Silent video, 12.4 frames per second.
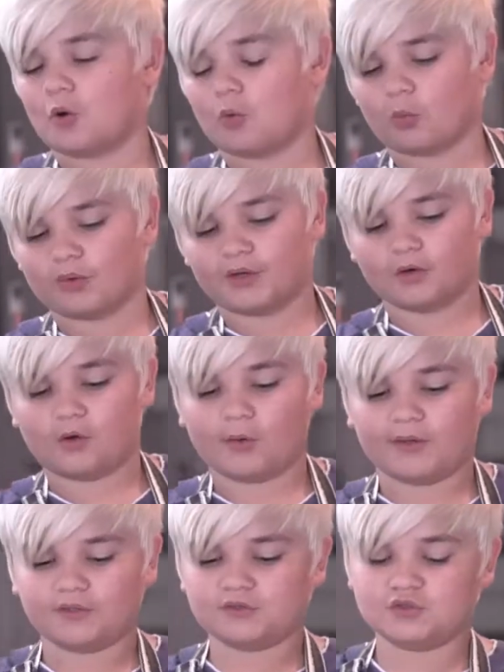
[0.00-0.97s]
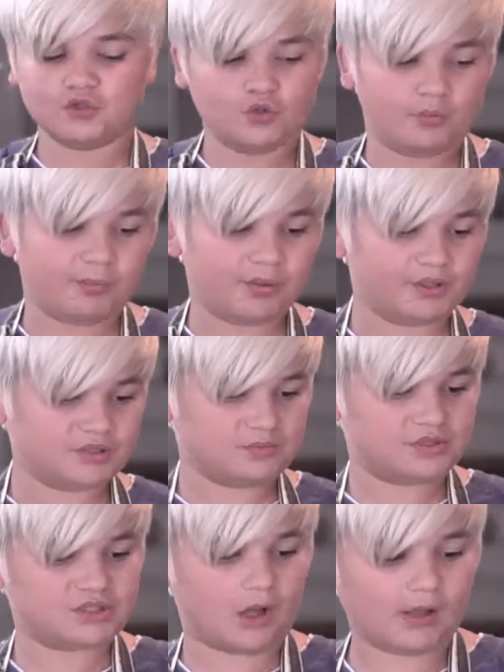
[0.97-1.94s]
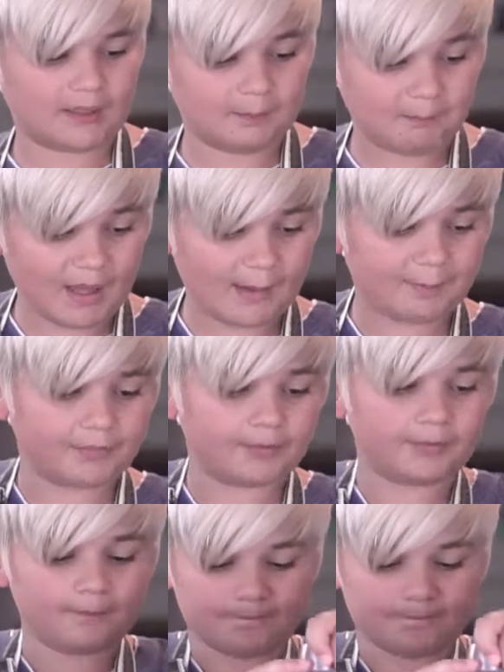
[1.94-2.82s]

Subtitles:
We are going to put some salt and pepper,